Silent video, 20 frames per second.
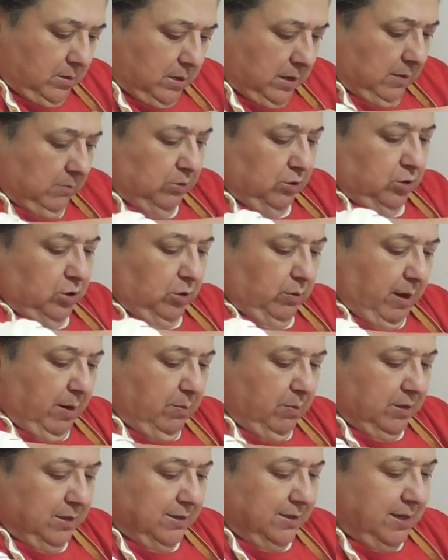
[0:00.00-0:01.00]
I'm just
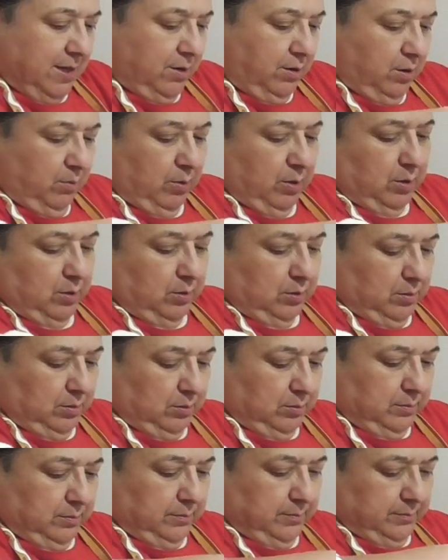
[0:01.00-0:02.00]
scraping the side of the
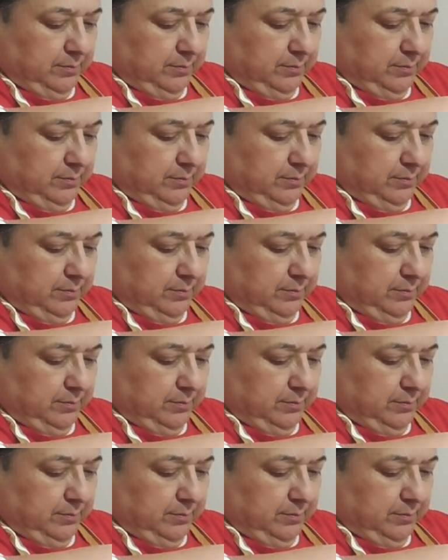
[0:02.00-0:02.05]
bowl.